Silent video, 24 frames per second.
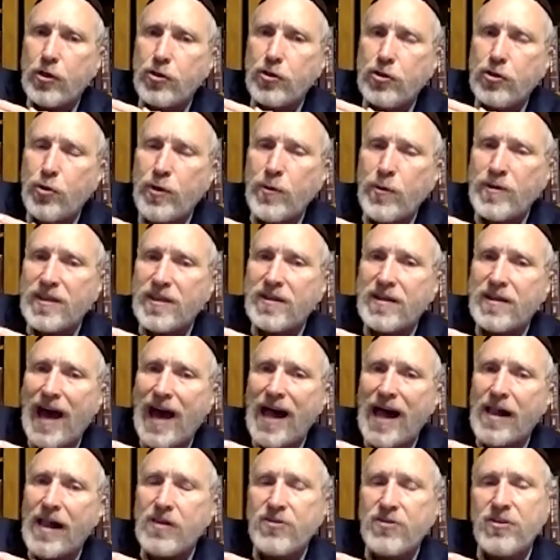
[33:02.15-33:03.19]
Doing with the
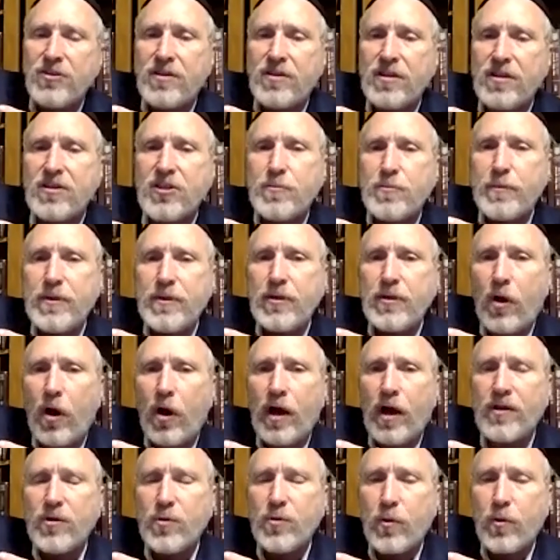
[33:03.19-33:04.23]
knowledge that this is
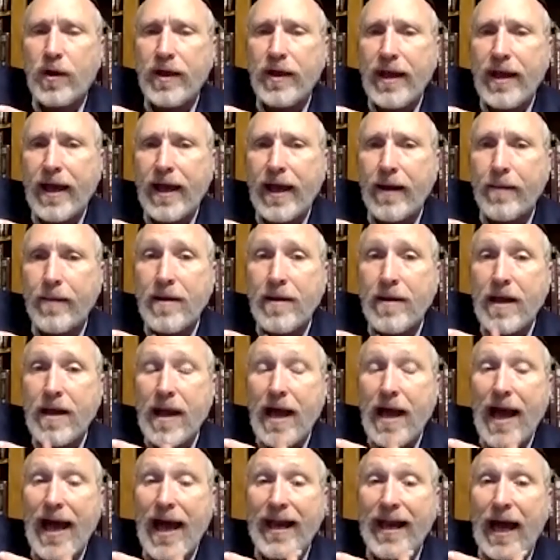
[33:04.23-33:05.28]
beyond where I am,
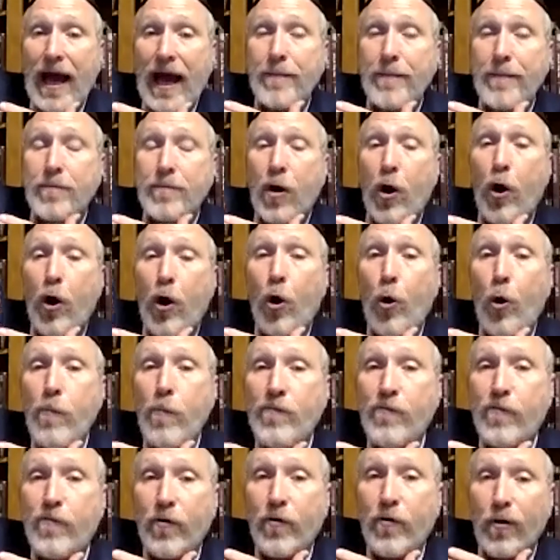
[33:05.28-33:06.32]
and I'm
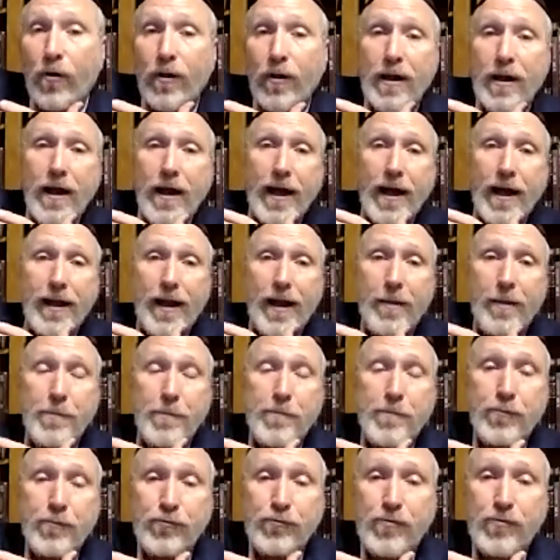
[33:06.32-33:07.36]
hopeful and I'm
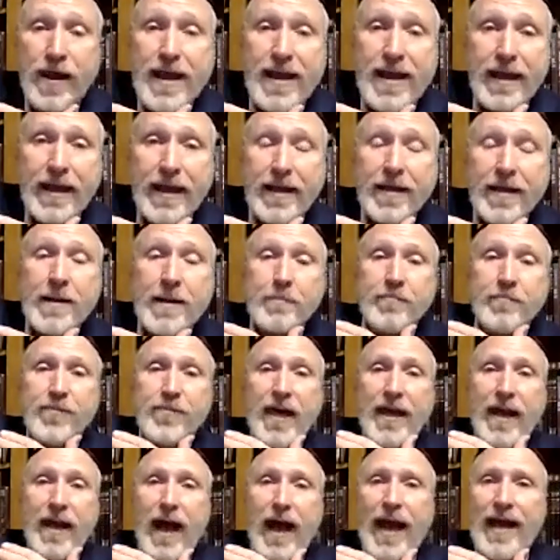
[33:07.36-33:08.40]
praying
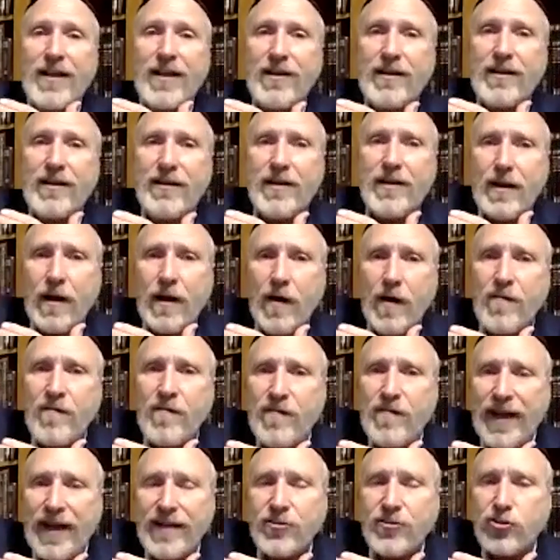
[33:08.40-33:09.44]
that I could
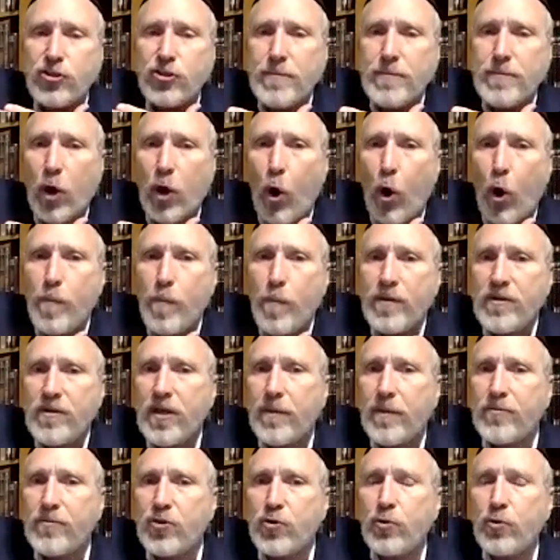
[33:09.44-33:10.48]
eventually be opened
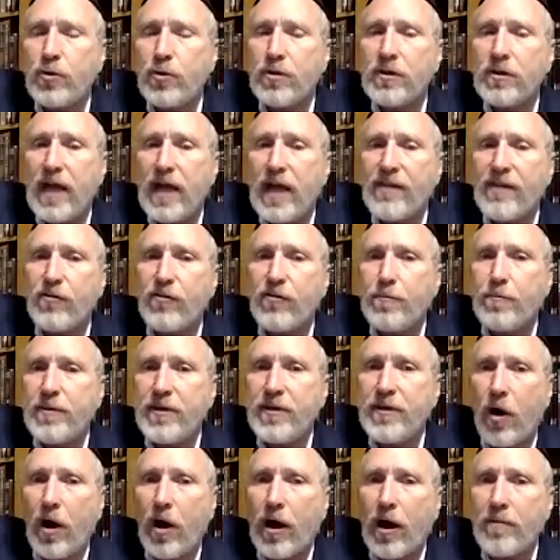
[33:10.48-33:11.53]
up to a level
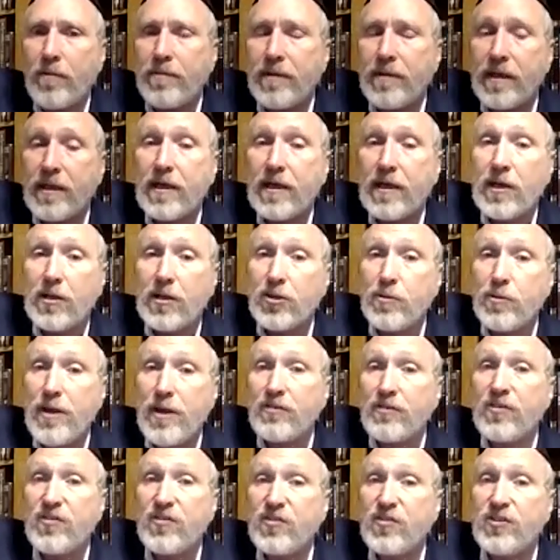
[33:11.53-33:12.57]
beyond me to be able
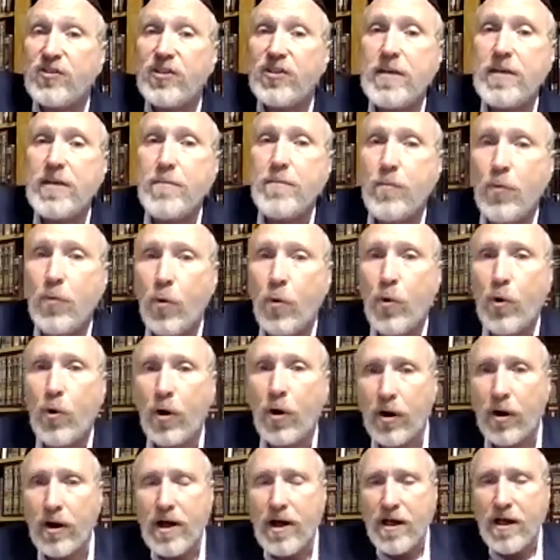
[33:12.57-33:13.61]
to see
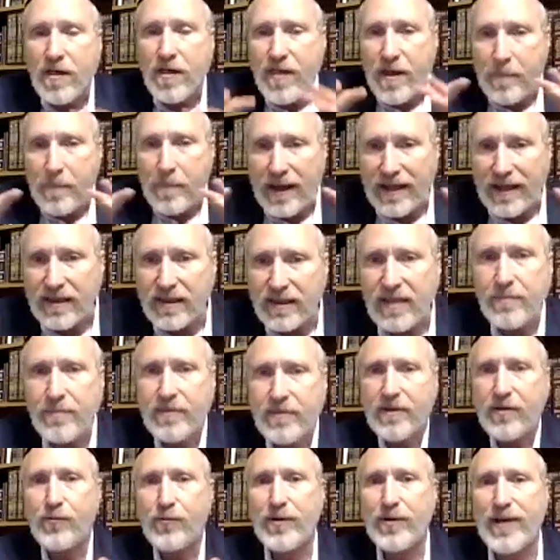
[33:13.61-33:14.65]
more than my
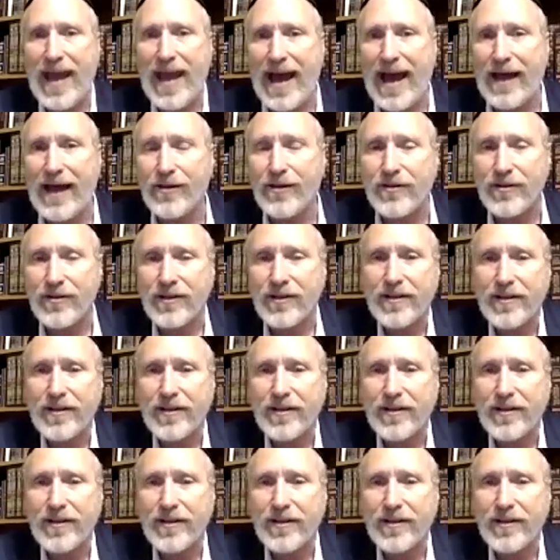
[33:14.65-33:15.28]
limited reality.